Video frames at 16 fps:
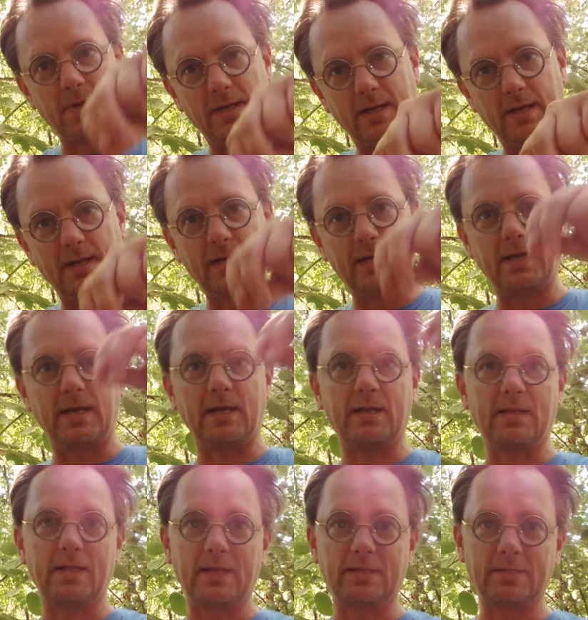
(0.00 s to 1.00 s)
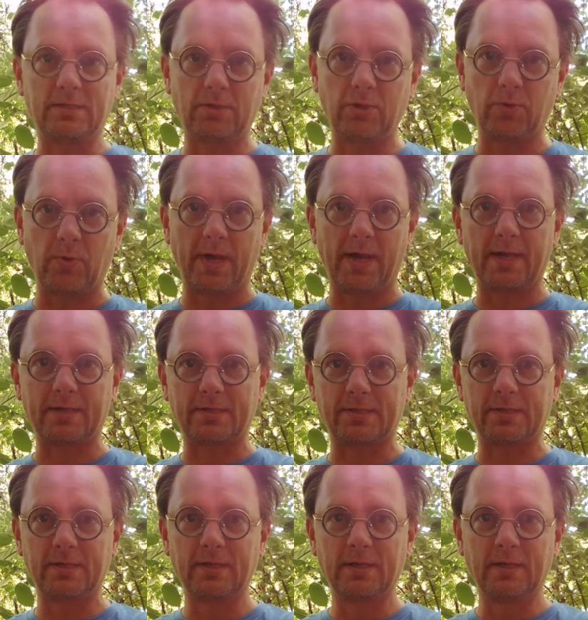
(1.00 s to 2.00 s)
it in again, and that's
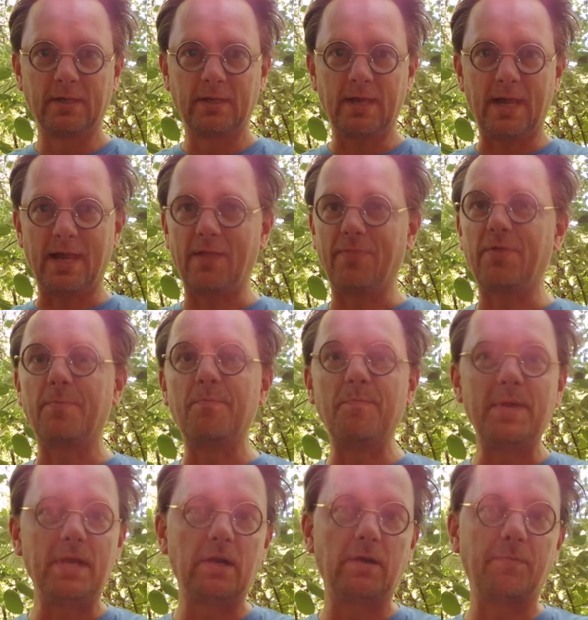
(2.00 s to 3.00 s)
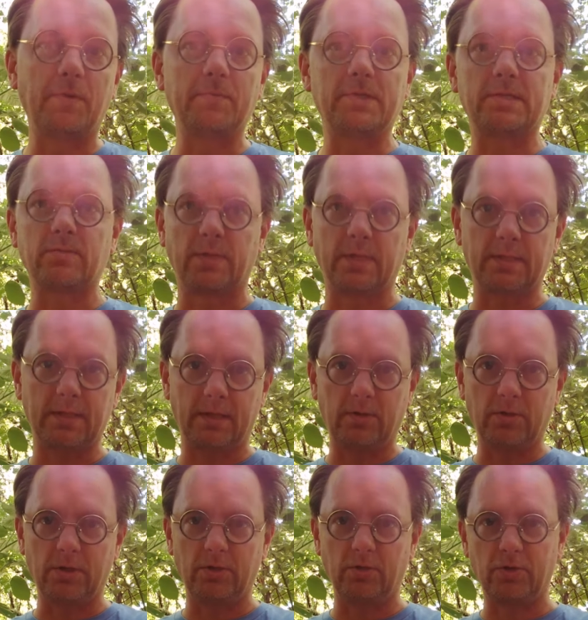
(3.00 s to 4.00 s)
2x. And the minimum strength that
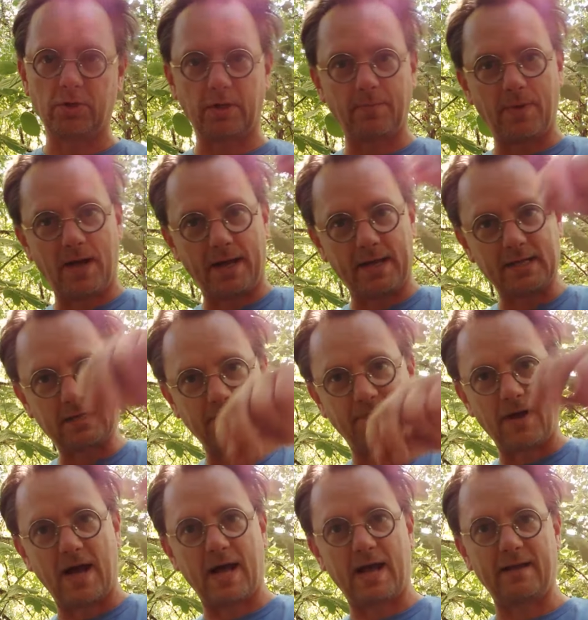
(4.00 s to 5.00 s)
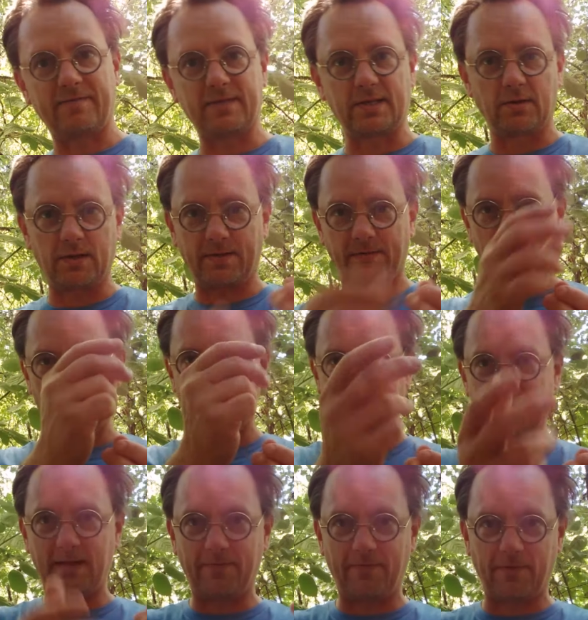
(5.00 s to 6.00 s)
you can usually buy is 5. So they've got
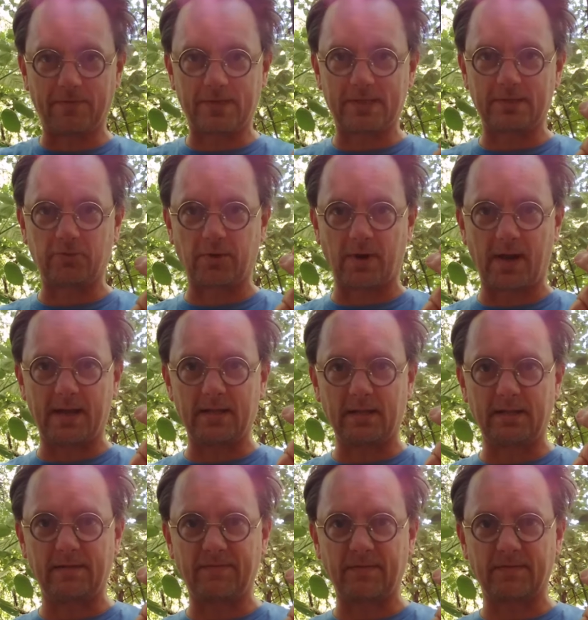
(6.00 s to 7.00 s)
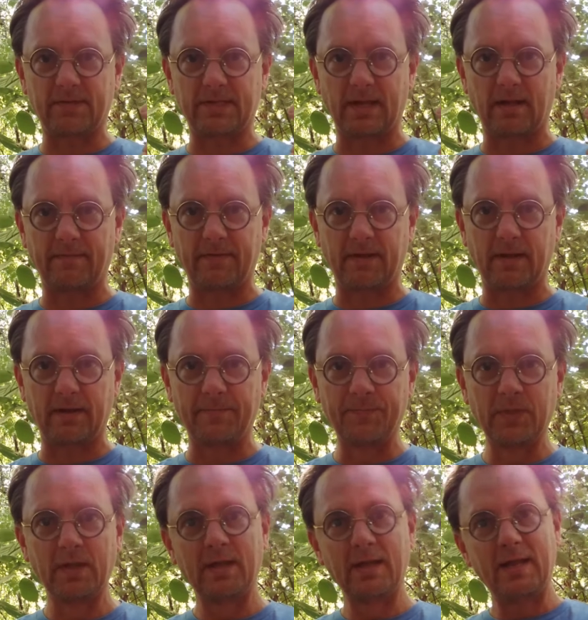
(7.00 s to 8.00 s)
a dry leaf of salvia,
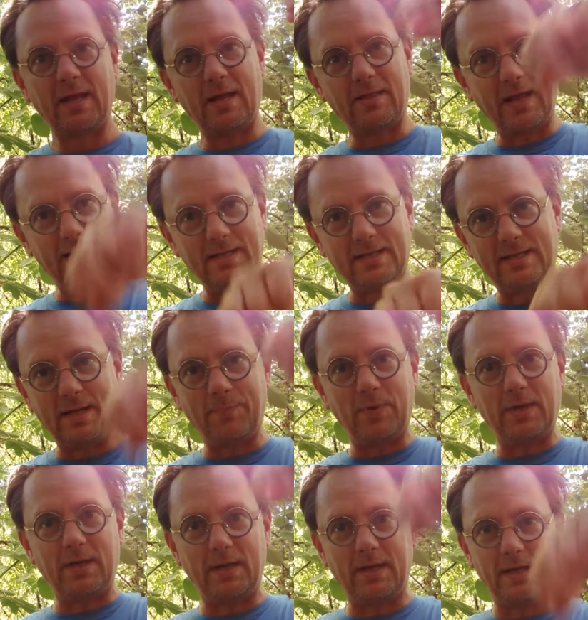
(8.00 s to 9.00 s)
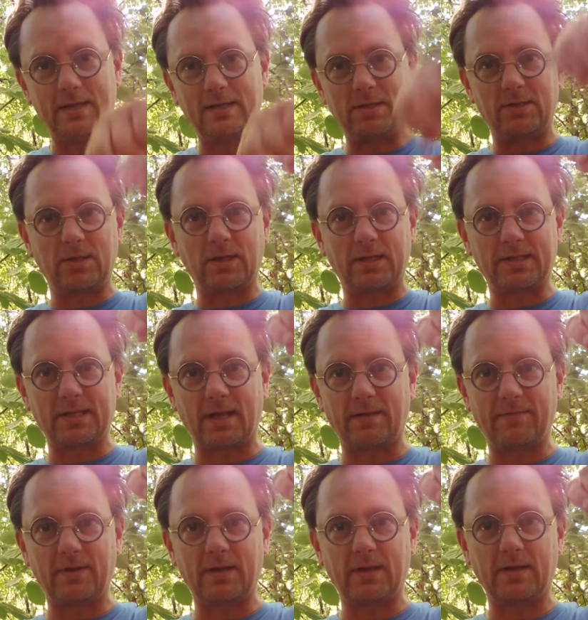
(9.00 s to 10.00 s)
and they dip it into the
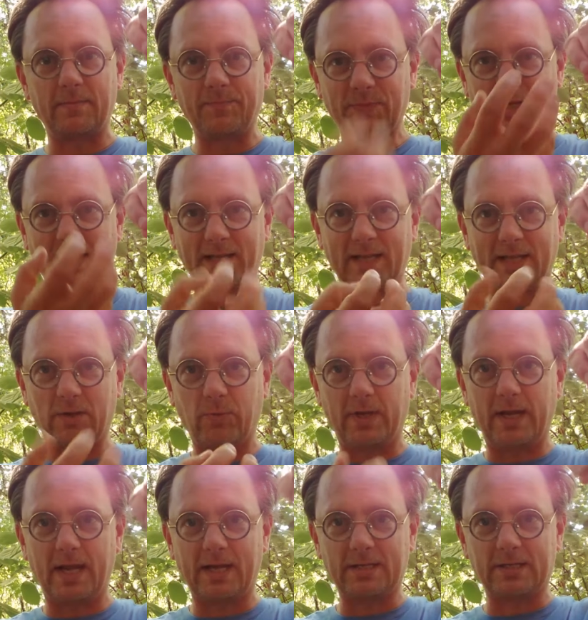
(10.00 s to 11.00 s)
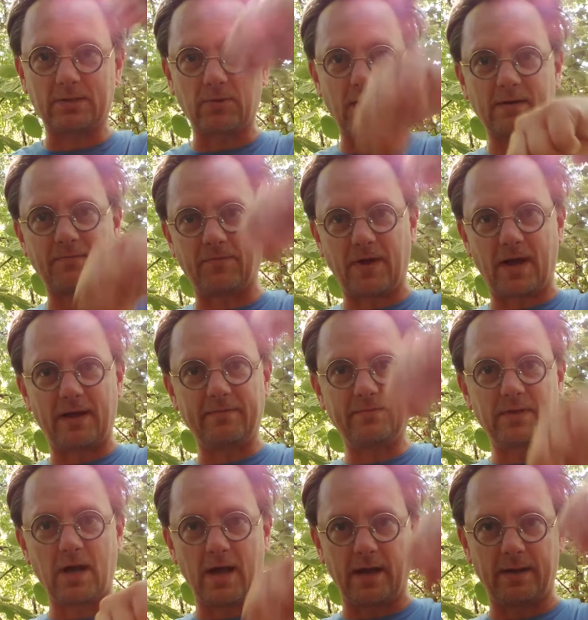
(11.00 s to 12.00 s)
salvia liquid extract 5
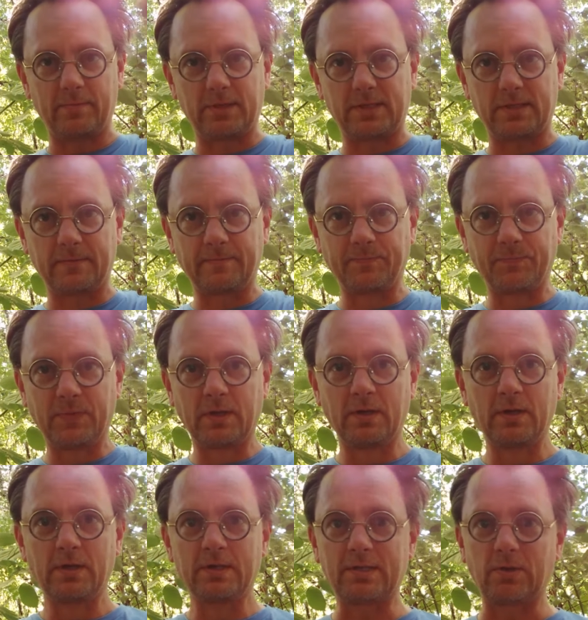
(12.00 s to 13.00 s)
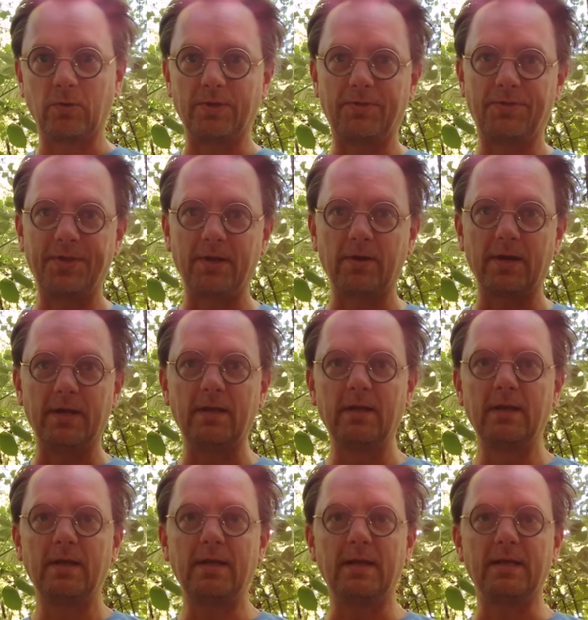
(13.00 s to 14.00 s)
times. So in theory,
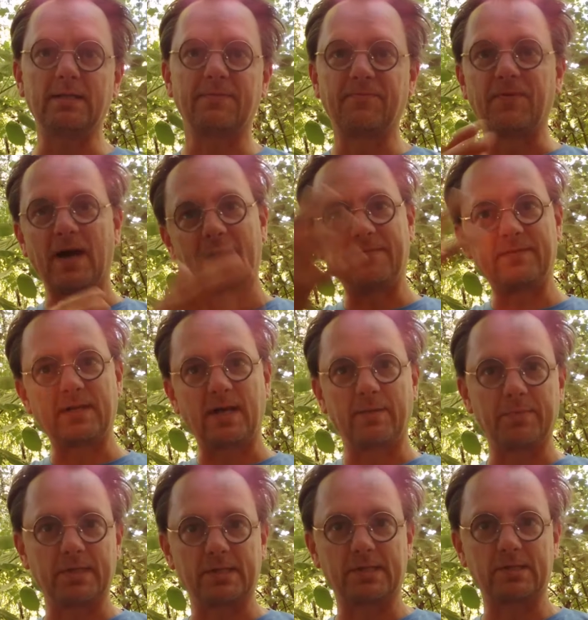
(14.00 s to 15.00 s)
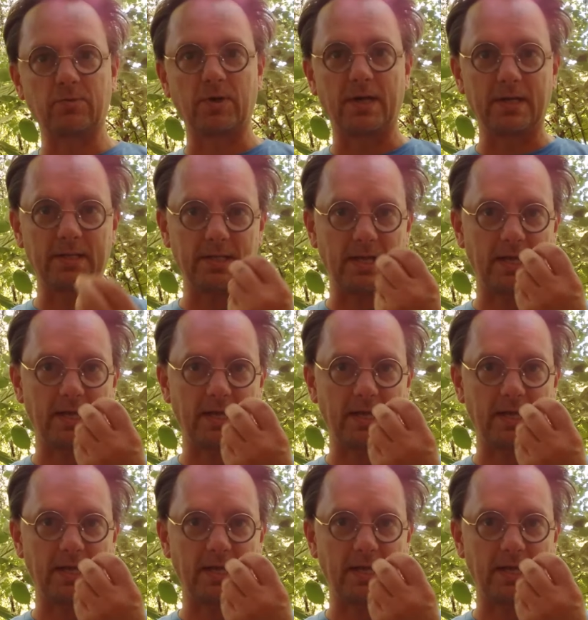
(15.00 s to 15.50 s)
it's 5 times as strong